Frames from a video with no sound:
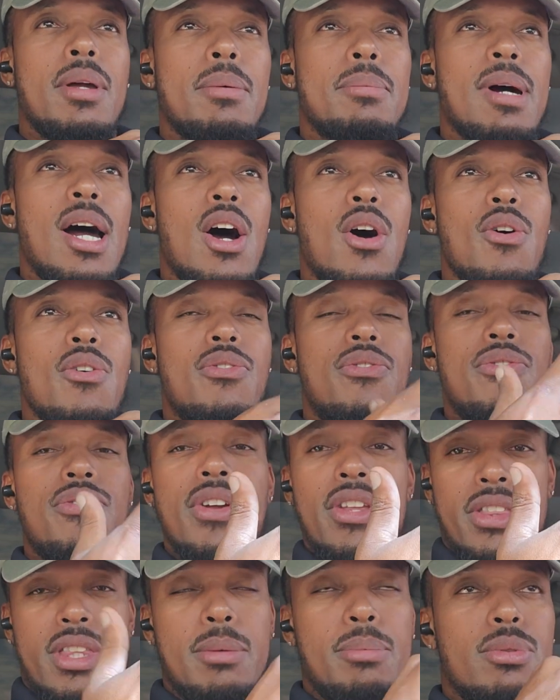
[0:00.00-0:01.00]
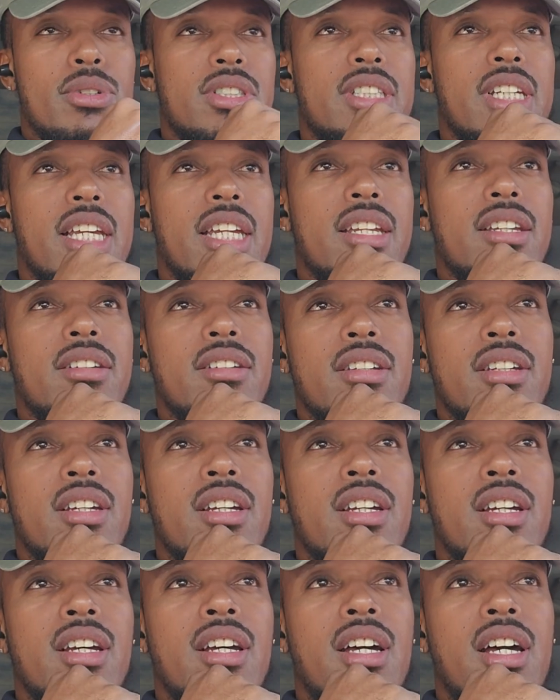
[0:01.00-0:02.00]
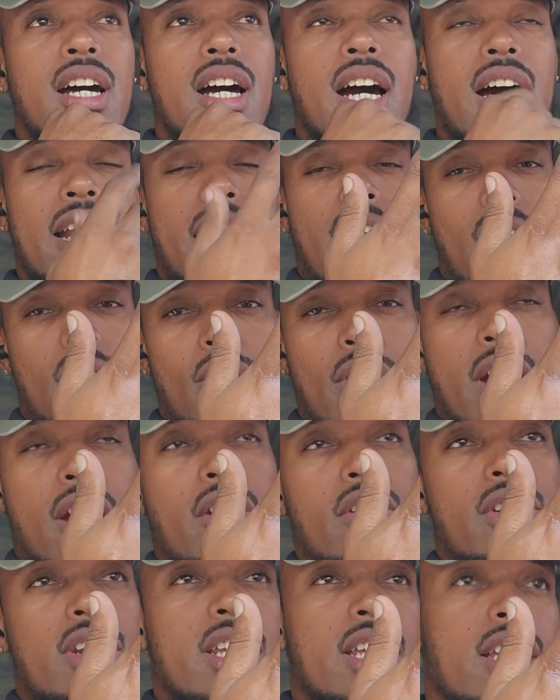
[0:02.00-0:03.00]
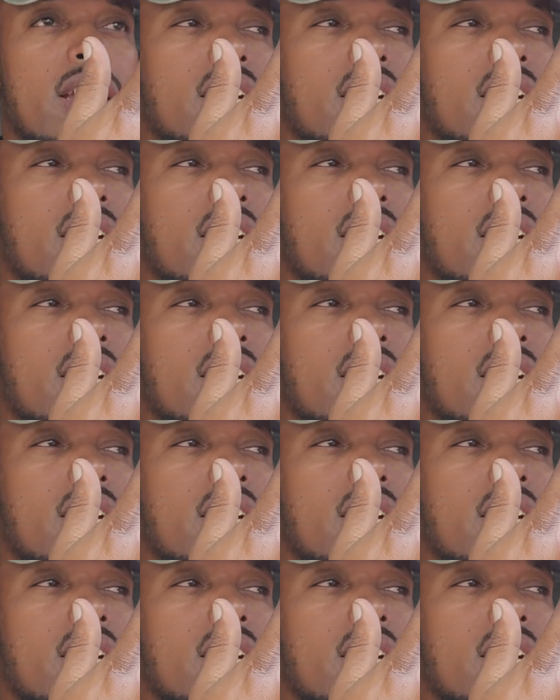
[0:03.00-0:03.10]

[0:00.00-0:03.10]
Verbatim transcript: about 50% of that rarity.